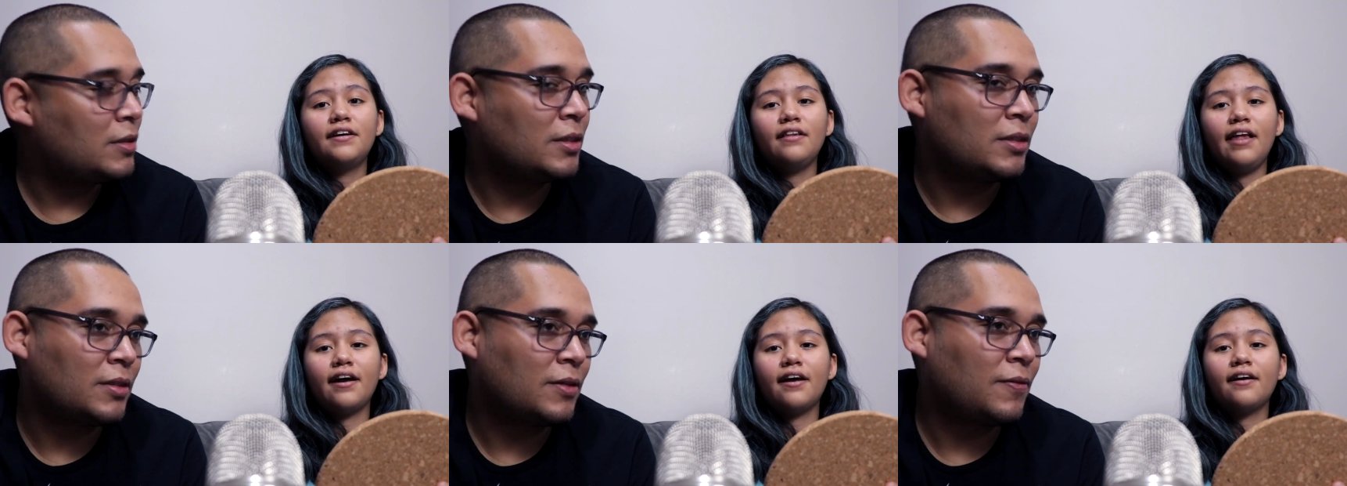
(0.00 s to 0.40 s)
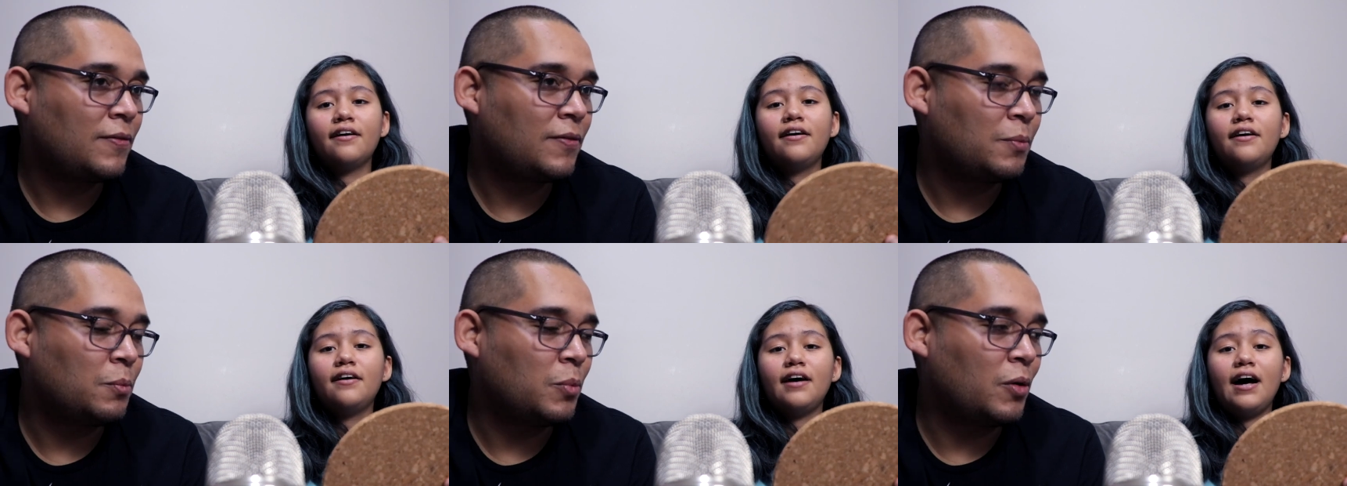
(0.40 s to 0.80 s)
Speaker 1: It's like
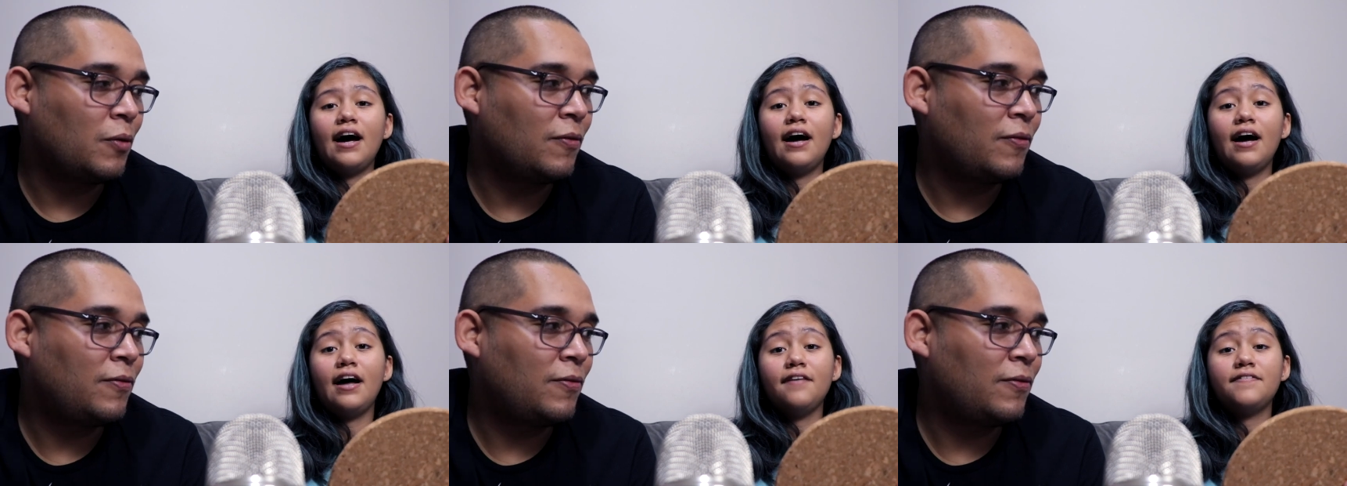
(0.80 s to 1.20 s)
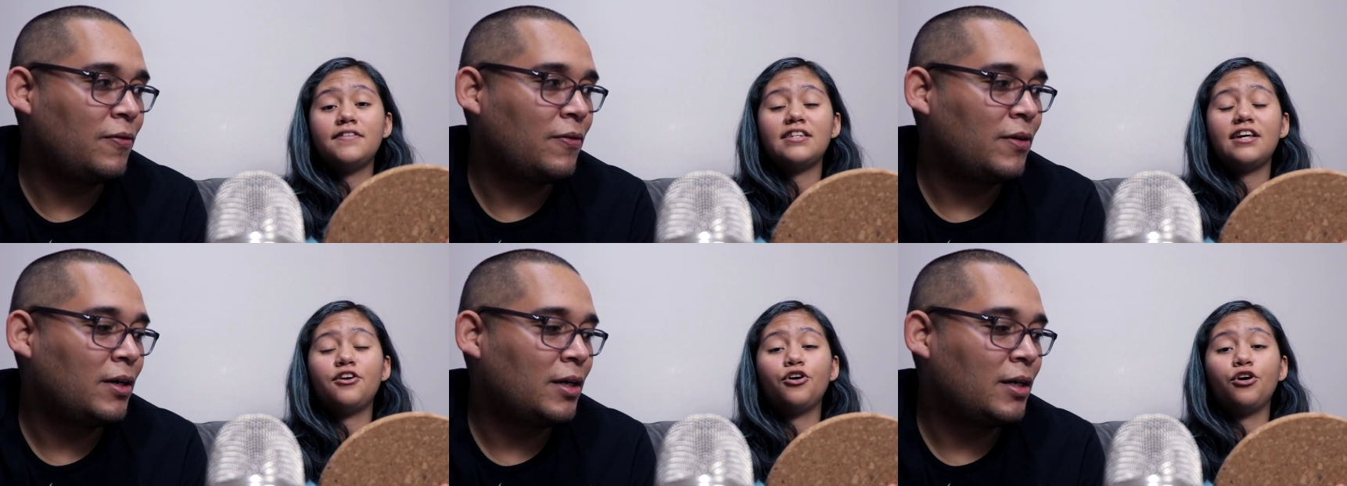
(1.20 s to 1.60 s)
both.
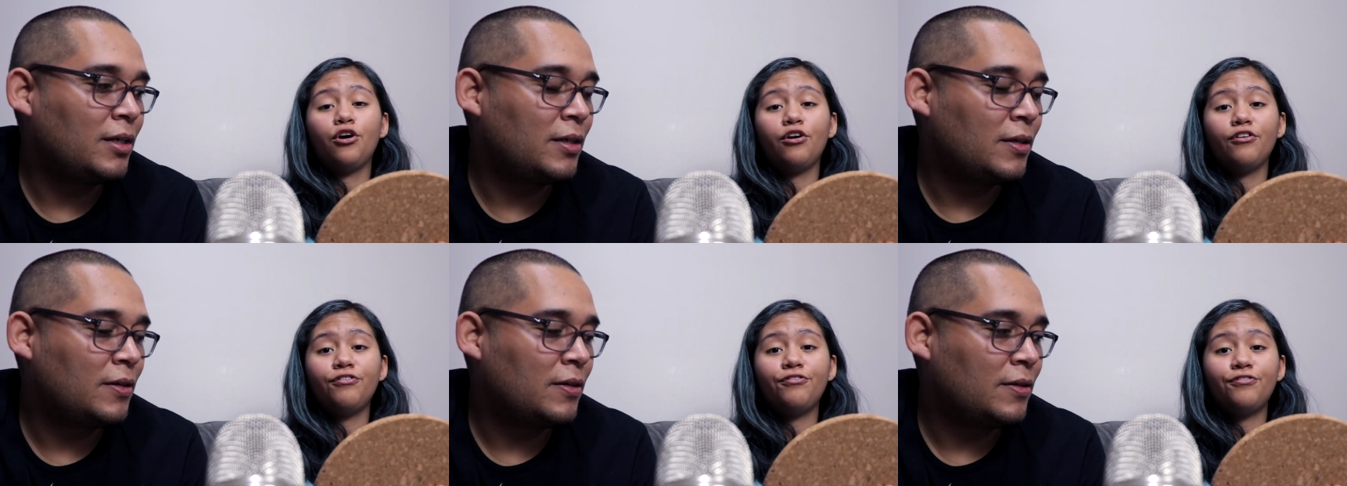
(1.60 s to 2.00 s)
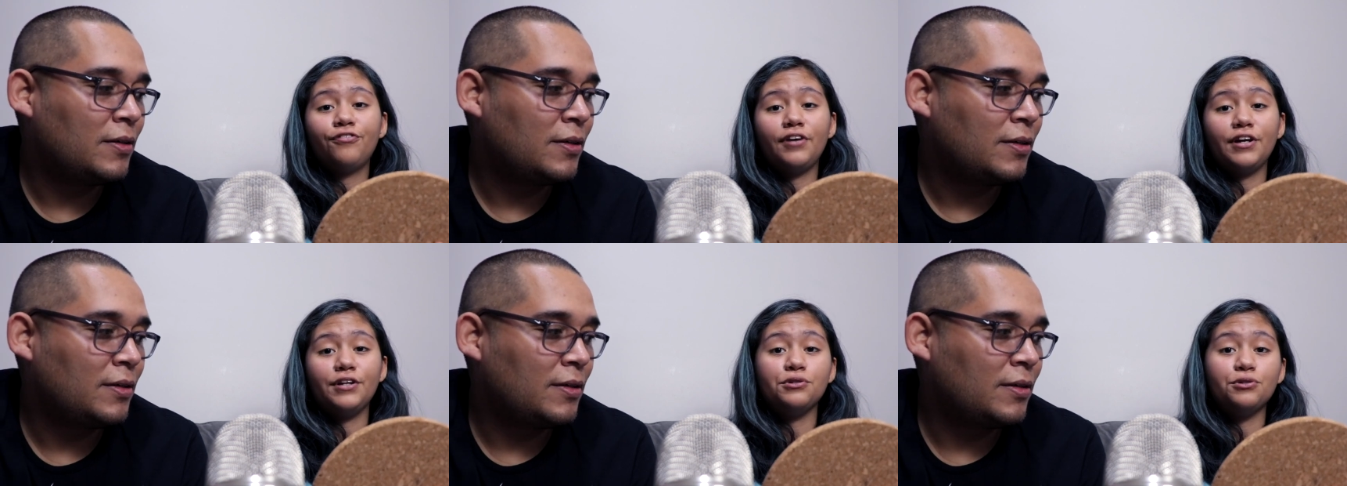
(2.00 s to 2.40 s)
I've said
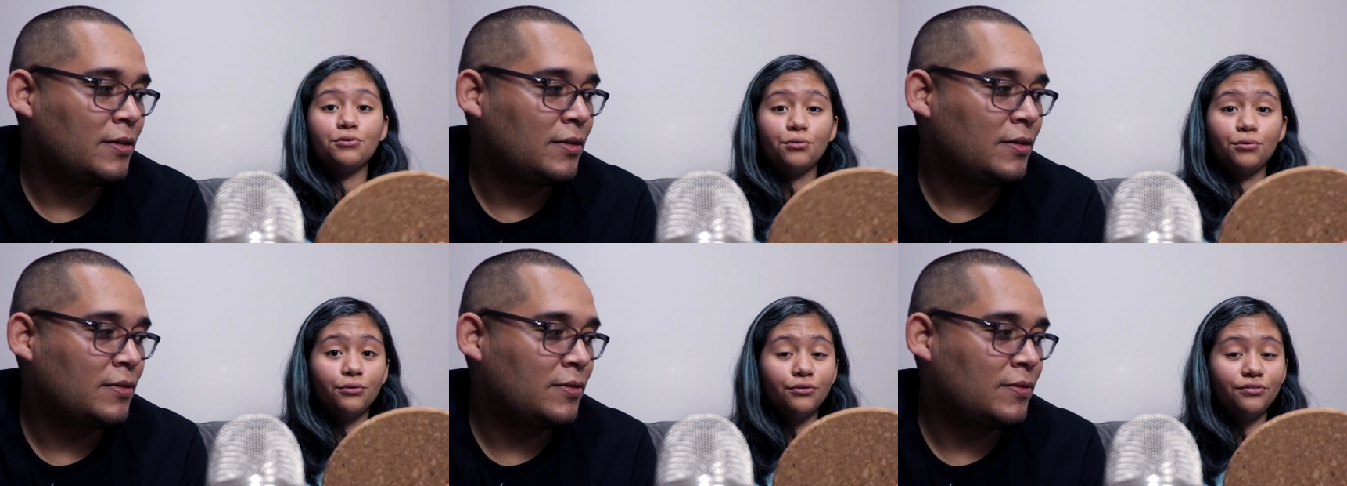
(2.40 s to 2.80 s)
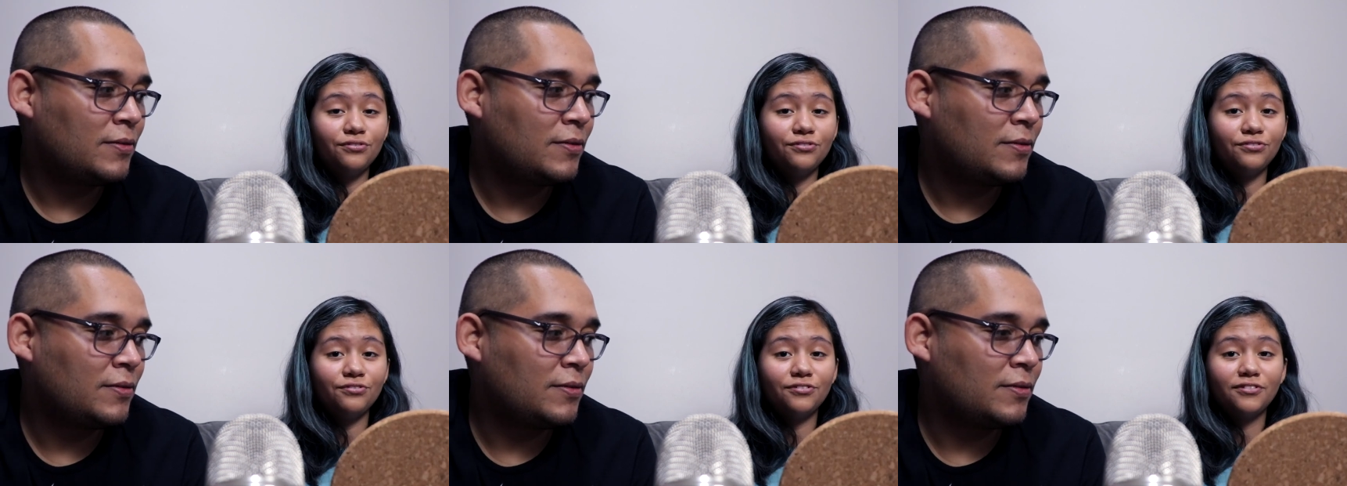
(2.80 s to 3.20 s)
earth and
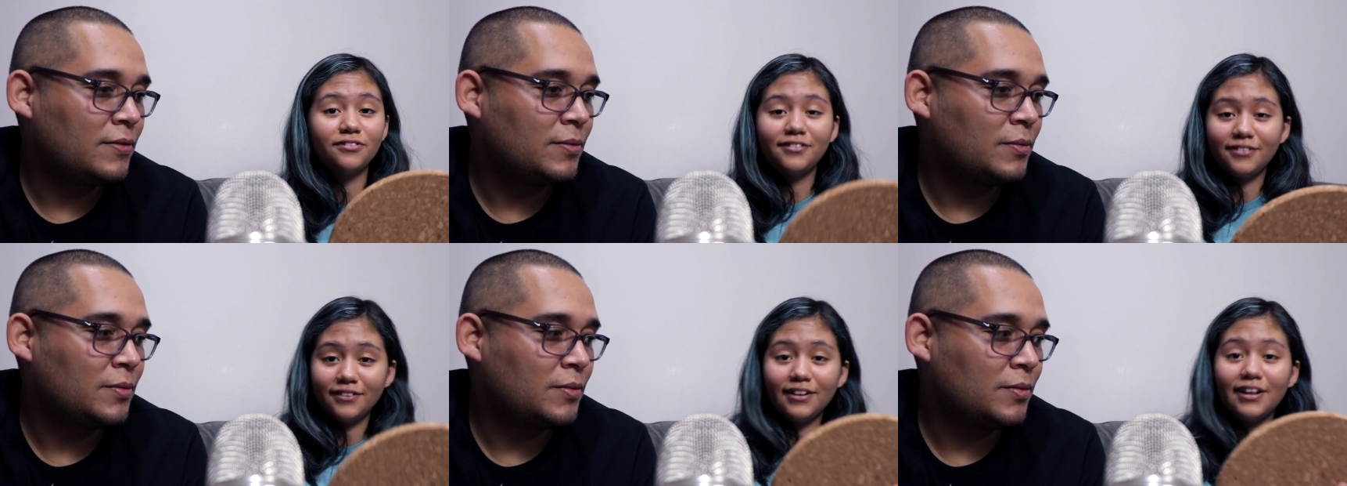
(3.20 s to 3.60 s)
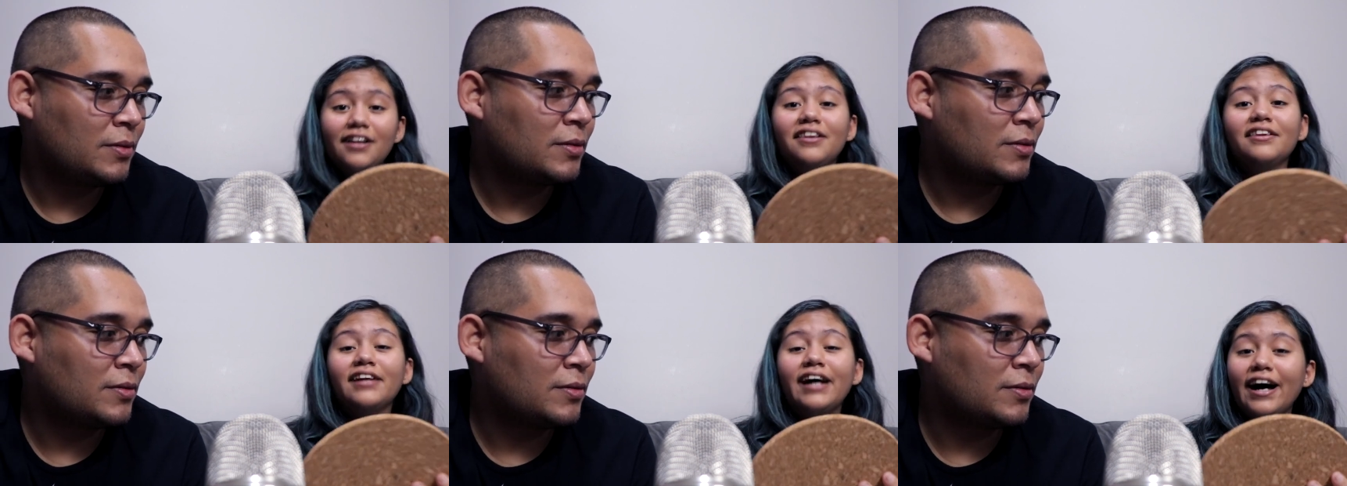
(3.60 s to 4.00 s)
truth
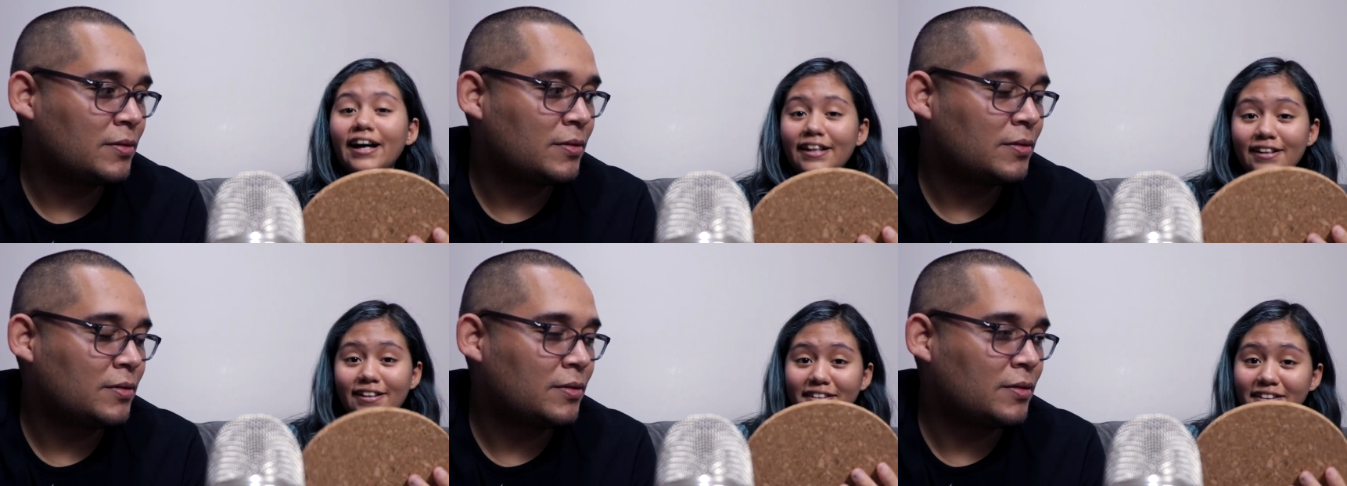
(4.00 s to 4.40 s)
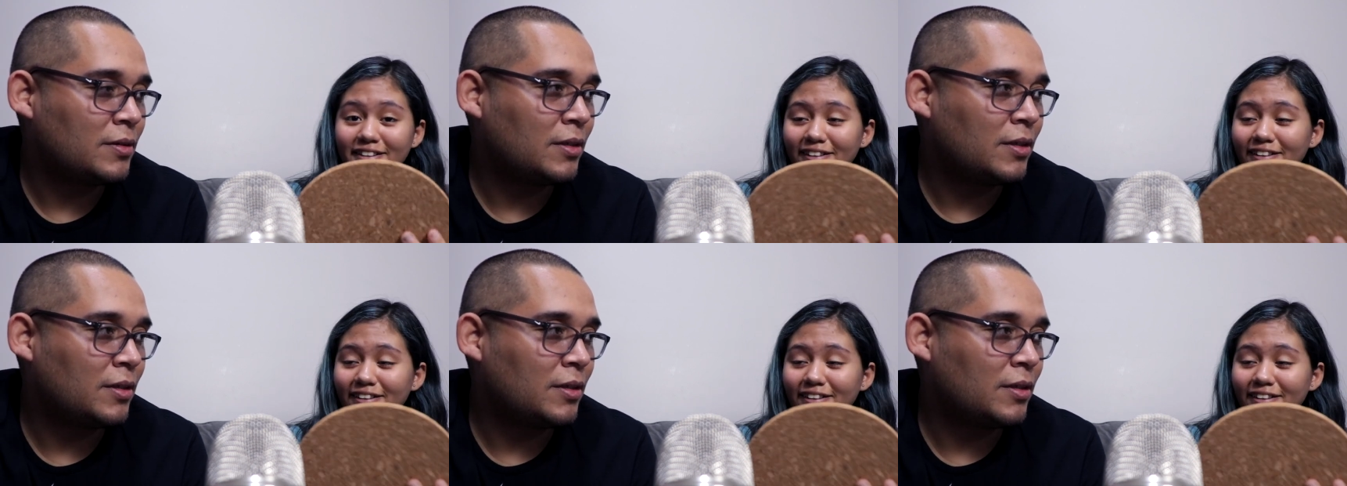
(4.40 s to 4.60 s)
a lot. Yeah,